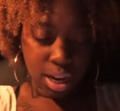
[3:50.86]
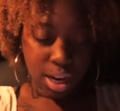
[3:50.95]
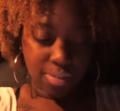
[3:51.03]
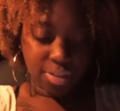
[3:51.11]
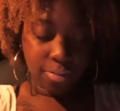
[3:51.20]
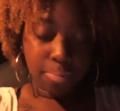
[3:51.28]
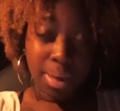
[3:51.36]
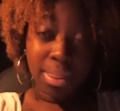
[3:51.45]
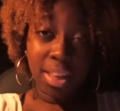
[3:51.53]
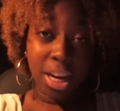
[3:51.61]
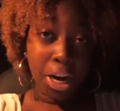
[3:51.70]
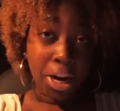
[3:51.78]
If you've
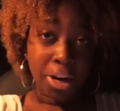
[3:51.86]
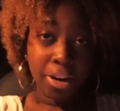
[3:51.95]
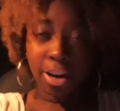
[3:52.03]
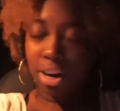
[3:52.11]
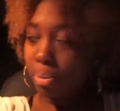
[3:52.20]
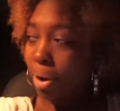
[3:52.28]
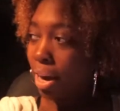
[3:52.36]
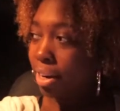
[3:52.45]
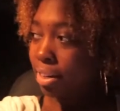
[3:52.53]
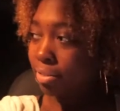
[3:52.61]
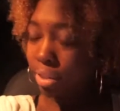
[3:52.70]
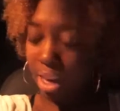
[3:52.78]
been there, heard about
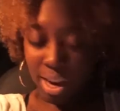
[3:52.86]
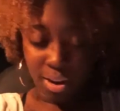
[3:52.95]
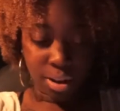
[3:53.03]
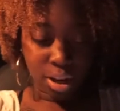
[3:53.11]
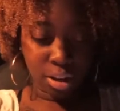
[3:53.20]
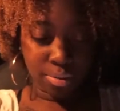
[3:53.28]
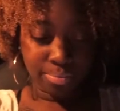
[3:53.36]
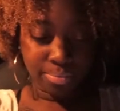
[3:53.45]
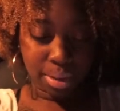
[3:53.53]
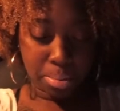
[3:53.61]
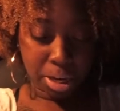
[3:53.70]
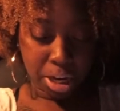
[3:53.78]
it, I don't know,
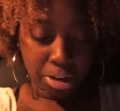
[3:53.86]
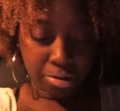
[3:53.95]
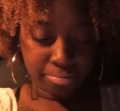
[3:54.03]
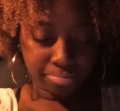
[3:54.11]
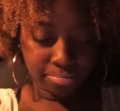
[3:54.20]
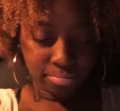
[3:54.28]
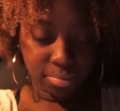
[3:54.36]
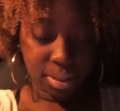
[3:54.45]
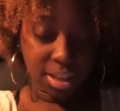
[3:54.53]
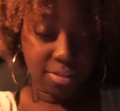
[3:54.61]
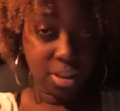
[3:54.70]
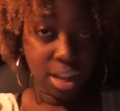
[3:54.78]
let me know
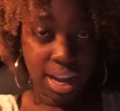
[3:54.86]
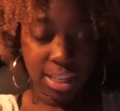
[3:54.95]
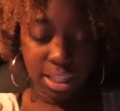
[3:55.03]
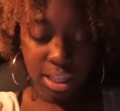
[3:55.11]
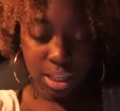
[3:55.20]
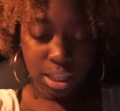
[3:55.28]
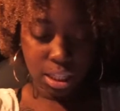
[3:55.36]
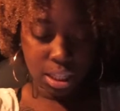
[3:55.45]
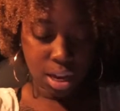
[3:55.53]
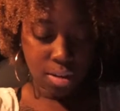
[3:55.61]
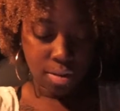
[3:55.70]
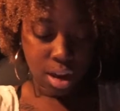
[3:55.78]
if you liked it and
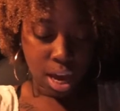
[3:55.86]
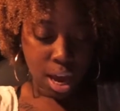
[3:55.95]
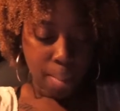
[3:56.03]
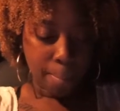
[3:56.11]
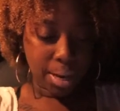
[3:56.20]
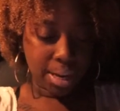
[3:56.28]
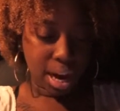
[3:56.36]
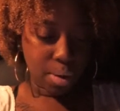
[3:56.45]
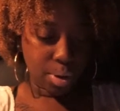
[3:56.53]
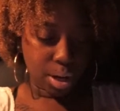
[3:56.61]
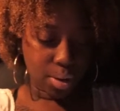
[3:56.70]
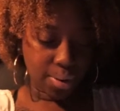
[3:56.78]
stuff. But yeah,
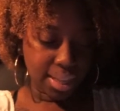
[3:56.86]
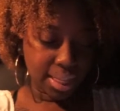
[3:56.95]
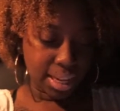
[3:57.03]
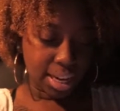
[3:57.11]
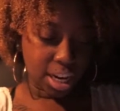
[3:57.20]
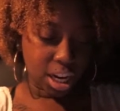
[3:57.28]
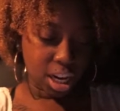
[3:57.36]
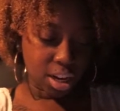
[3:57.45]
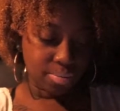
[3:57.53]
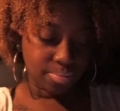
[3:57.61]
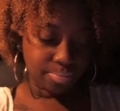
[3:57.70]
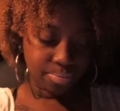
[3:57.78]
we're going there.